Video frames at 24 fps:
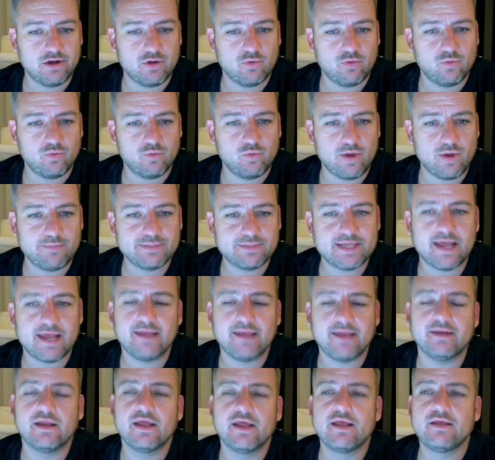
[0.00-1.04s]
website
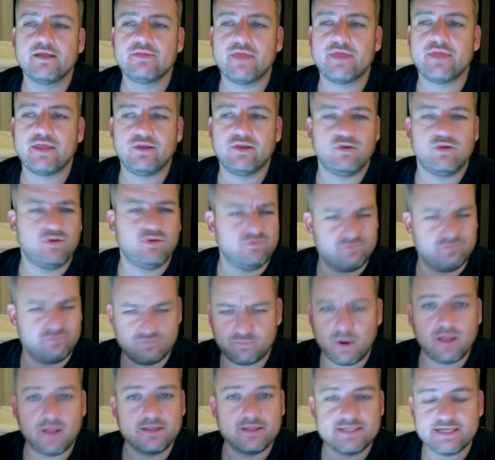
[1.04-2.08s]
that you've
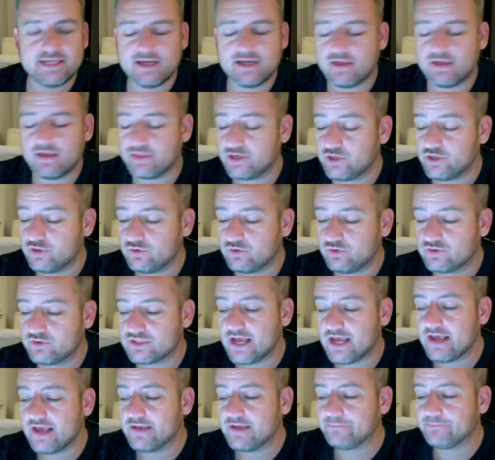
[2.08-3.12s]
probably seen on the news.
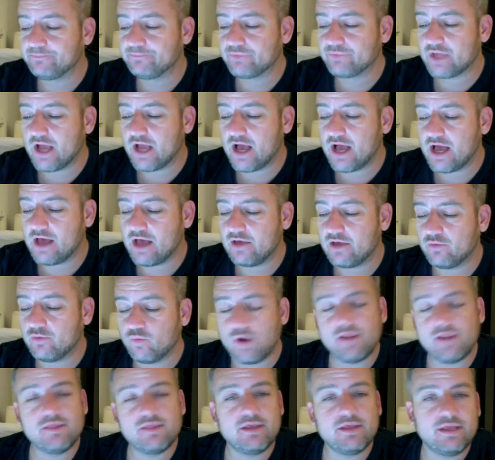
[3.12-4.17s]
One
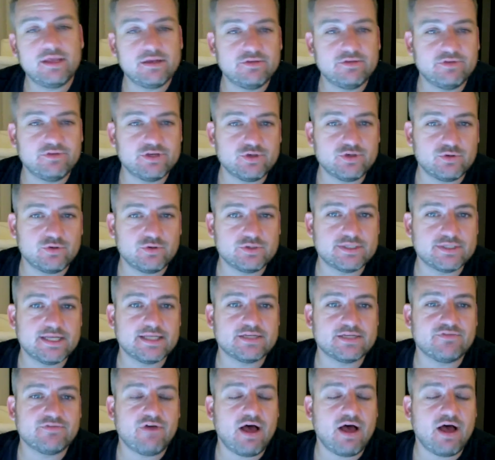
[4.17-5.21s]
of the individuals,
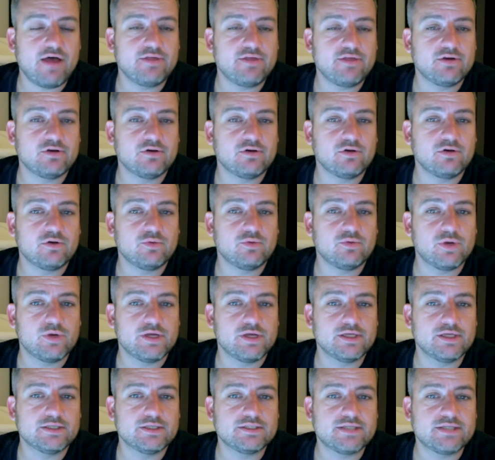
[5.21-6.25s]
his father
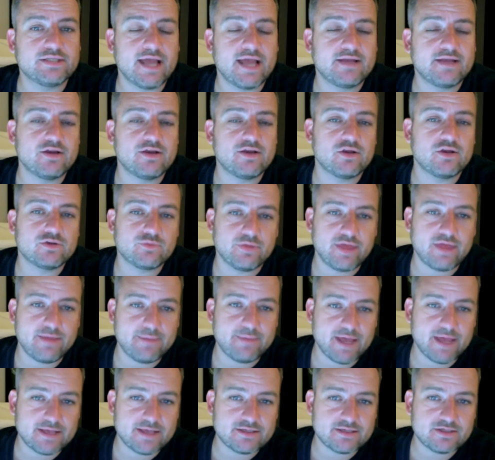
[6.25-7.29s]
was diagnosed with
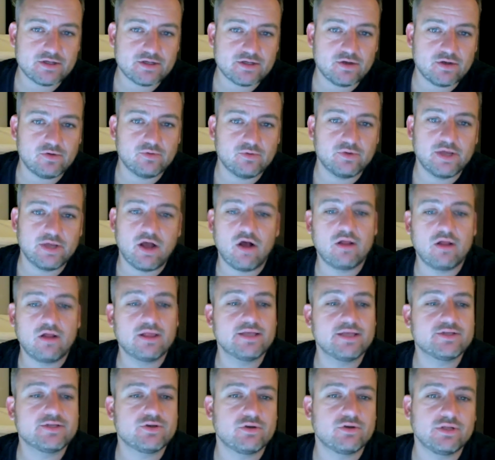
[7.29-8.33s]
MS, so all
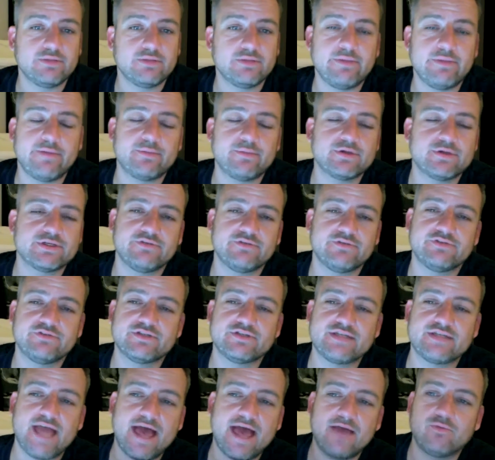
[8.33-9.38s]
his early members of his
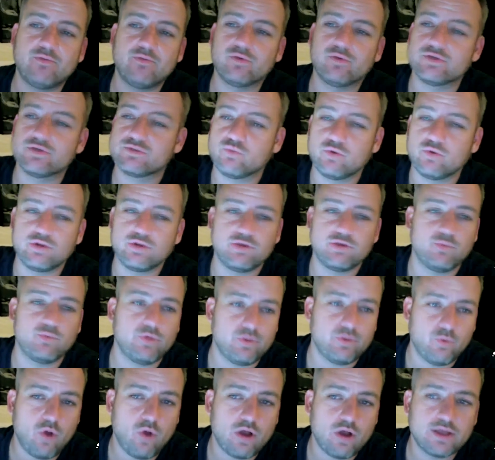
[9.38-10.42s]
dad was with a
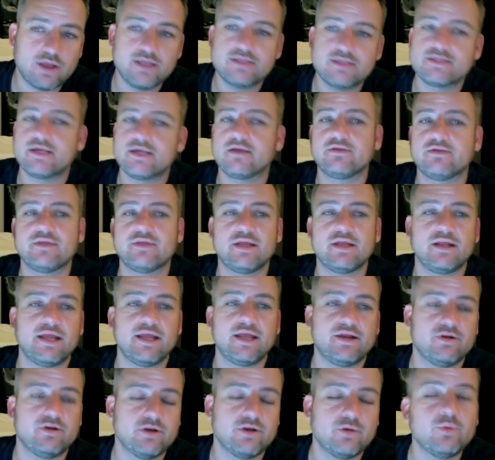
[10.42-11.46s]
walking stick and then
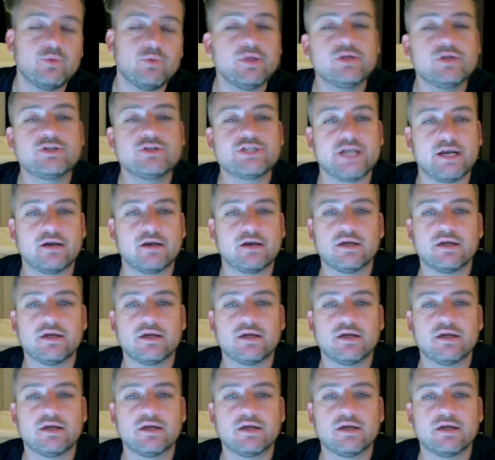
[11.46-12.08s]
later in a wheelchair.